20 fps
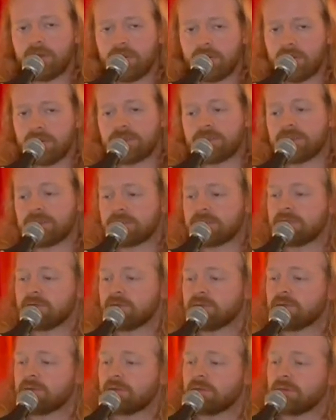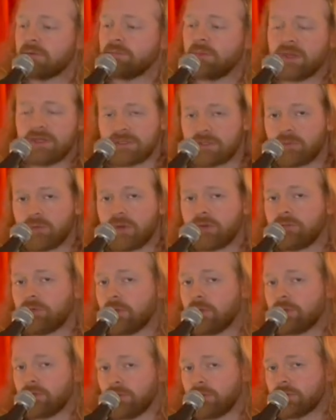this is the basic way of
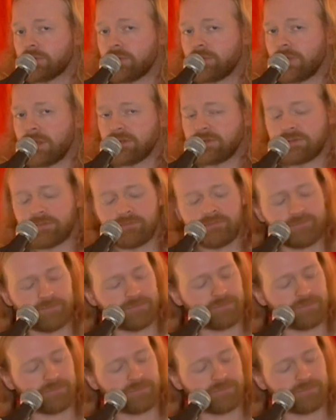how to hold the plectrum.